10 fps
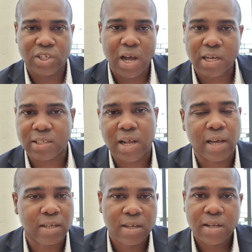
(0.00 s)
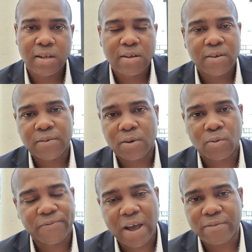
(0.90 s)
Charge like
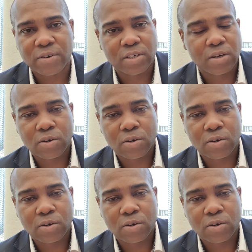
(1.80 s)
500